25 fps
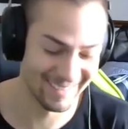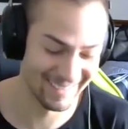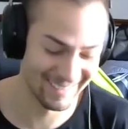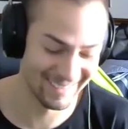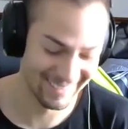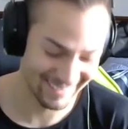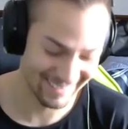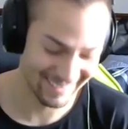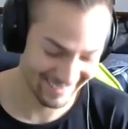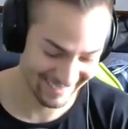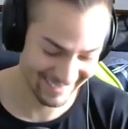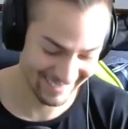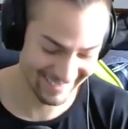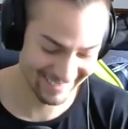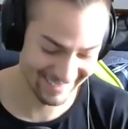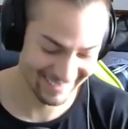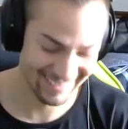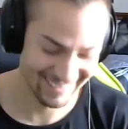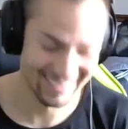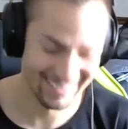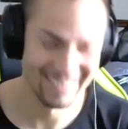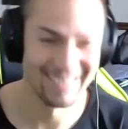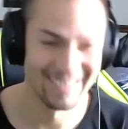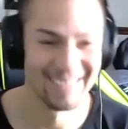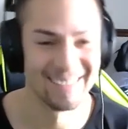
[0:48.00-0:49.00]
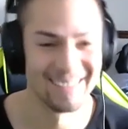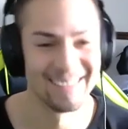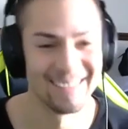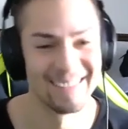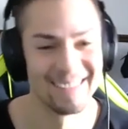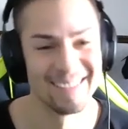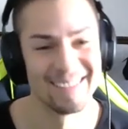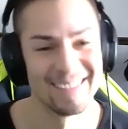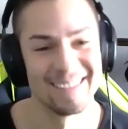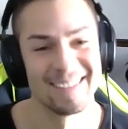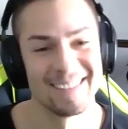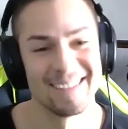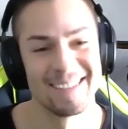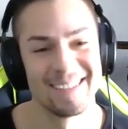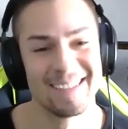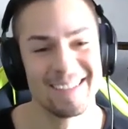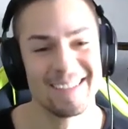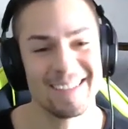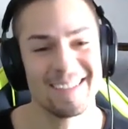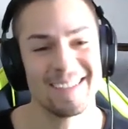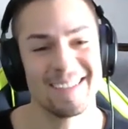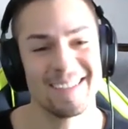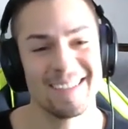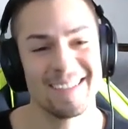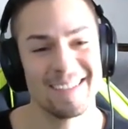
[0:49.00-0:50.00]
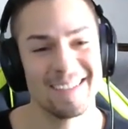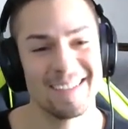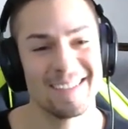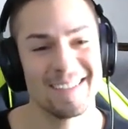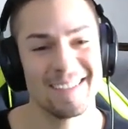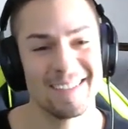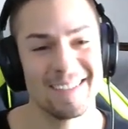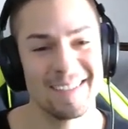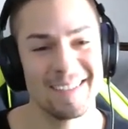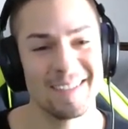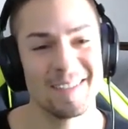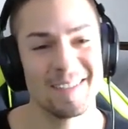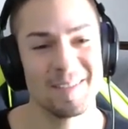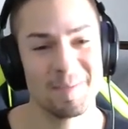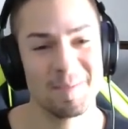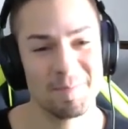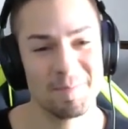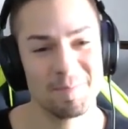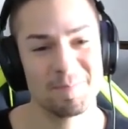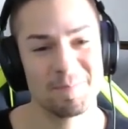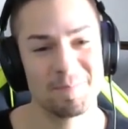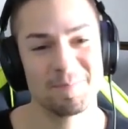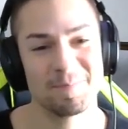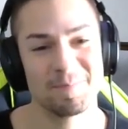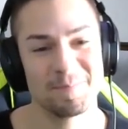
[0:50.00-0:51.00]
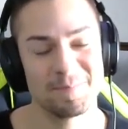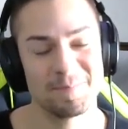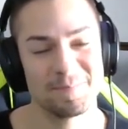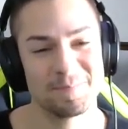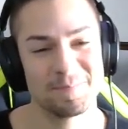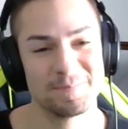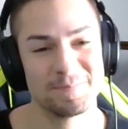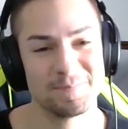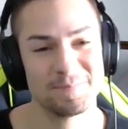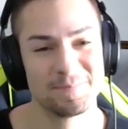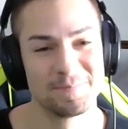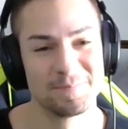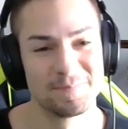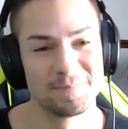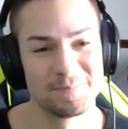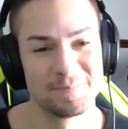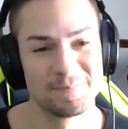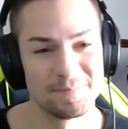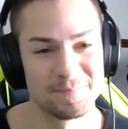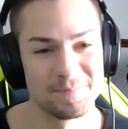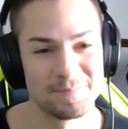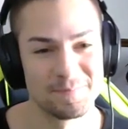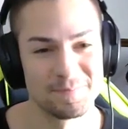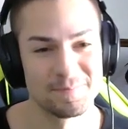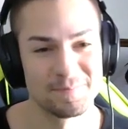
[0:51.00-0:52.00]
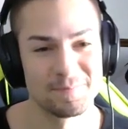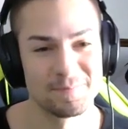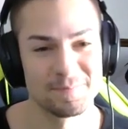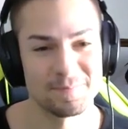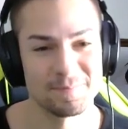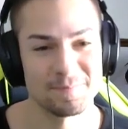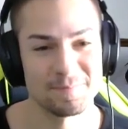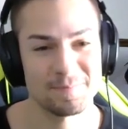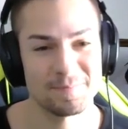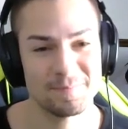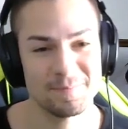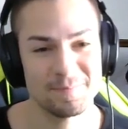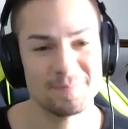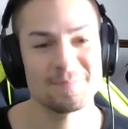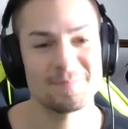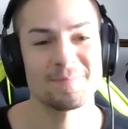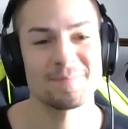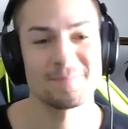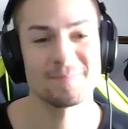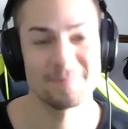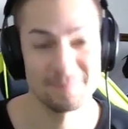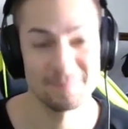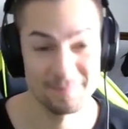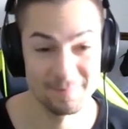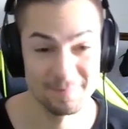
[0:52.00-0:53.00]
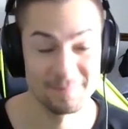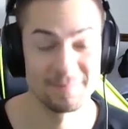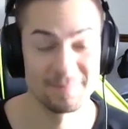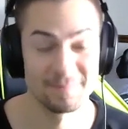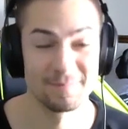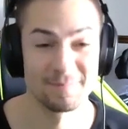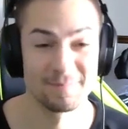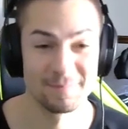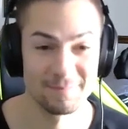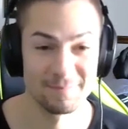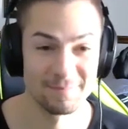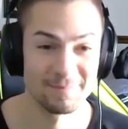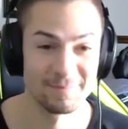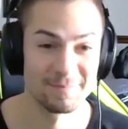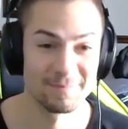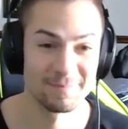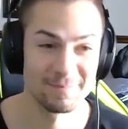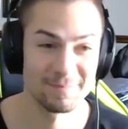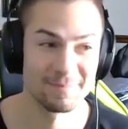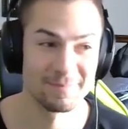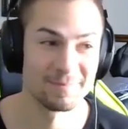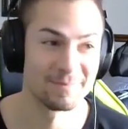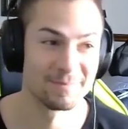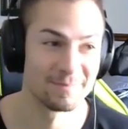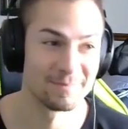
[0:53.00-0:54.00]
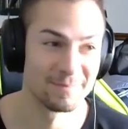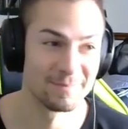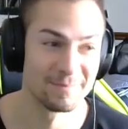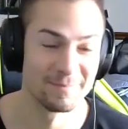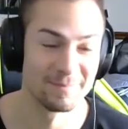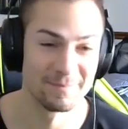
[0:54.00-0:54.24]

This person isn't speaking.